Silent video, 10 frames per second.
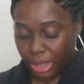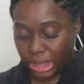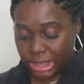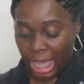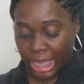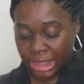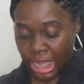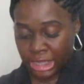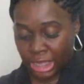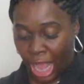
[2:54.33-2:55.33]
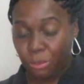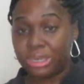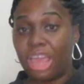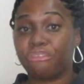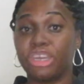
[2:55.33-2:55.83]
The second thing that I
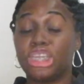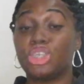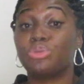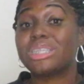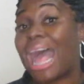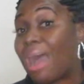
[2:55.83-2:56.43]
would definitely do is